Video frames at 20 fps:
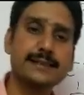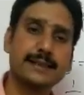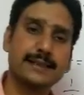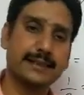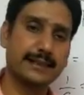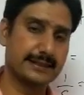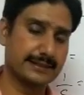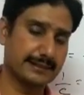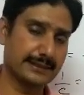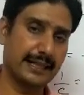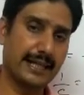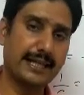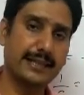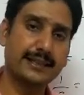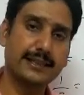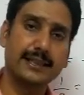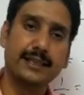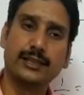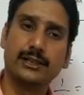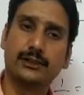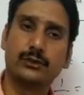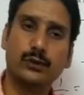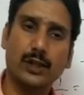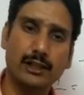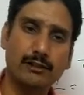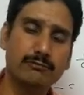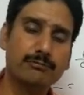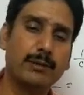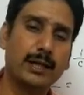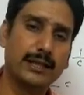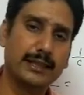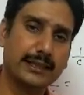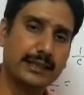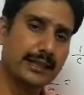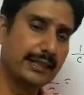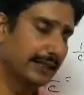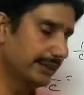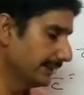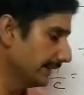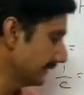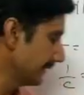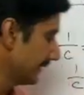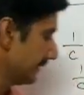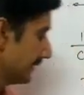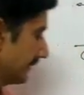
it is 8, 12 by 8, this